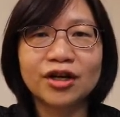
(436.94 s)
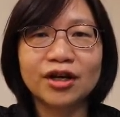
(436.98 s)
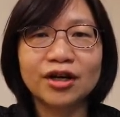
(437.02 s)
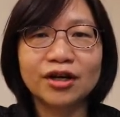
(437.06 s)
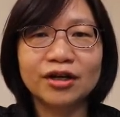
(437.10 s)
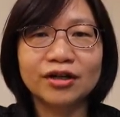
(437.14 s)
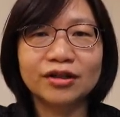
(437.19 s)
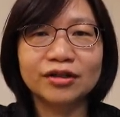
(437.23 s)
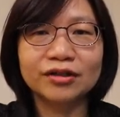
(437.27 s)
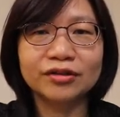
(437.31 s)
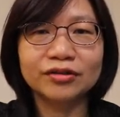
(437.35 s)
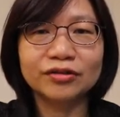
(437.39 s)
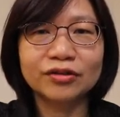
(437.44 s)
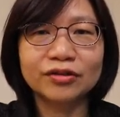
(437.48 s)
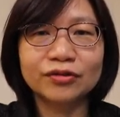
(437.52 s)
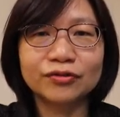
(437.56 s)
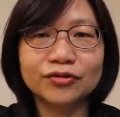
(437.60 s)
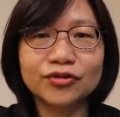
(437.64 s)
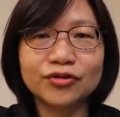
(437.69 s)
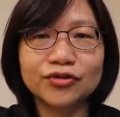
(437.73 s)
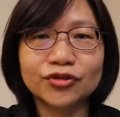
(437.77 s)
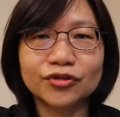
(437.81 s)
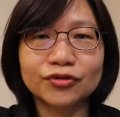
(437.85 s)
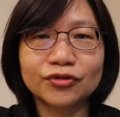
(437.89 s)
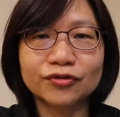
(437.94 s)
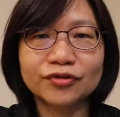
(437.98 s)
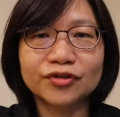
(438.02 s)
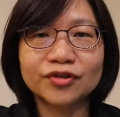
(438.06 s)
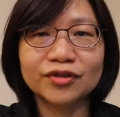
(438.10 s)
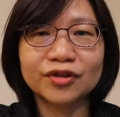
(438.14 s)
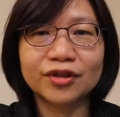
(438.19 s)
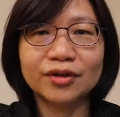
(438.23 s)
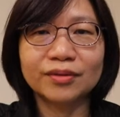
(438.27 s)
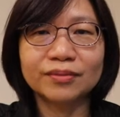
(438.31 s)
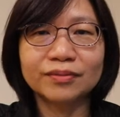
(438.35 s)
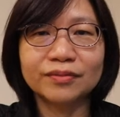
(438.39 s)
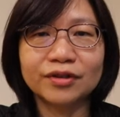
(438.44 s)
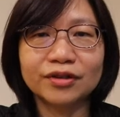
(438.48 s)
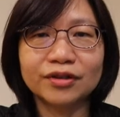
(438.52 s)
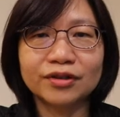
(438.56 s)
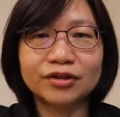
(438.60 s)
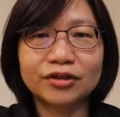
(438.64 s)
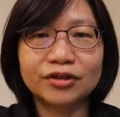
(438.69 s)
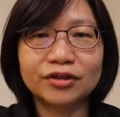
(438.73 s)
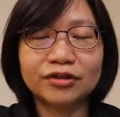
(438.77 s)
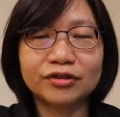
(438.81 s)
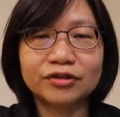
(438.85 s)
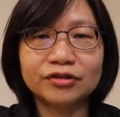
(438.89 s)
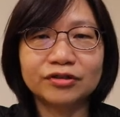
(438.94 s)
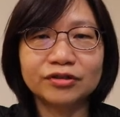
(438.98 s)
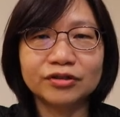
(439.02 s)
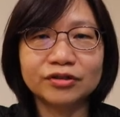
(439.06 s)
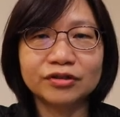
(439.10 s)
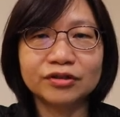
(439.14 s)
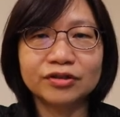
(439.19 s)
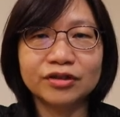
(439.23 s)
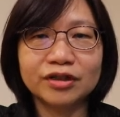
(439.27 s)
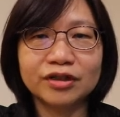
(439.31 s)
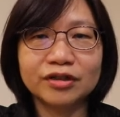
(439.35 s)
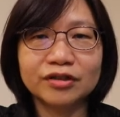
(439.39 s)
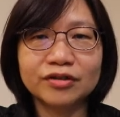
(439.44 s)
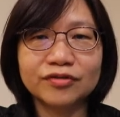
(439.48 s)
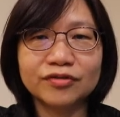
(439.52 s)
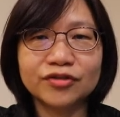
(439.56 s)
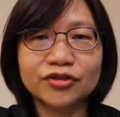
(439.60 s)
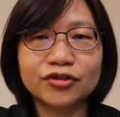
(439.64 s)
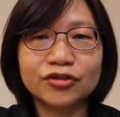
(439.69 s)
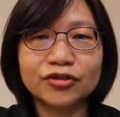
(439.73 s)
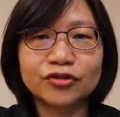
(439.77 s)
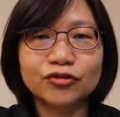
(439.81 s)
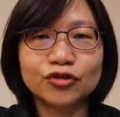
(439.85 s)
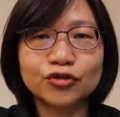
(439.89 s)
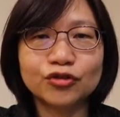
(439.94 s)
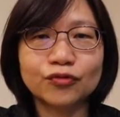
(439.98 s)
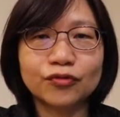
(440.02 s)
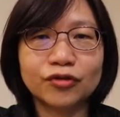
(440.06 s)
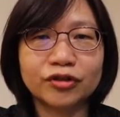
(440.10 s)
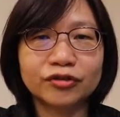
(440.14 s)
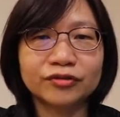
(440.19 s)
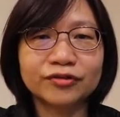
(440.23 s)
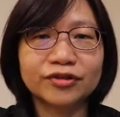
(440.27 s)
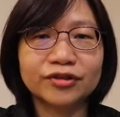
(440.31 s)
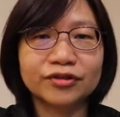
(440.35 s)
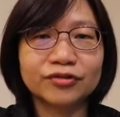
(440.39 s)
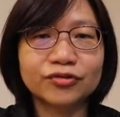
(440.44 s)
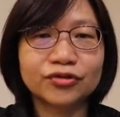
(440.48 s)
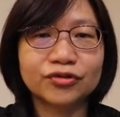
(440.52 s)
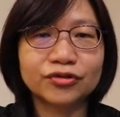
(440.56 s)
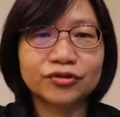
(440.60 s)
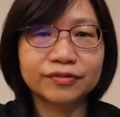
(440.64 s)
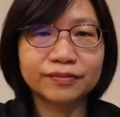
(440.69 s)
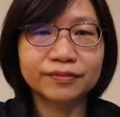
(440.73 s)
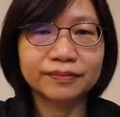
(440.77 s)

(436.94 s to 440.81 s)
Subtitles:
and also some surge wattage.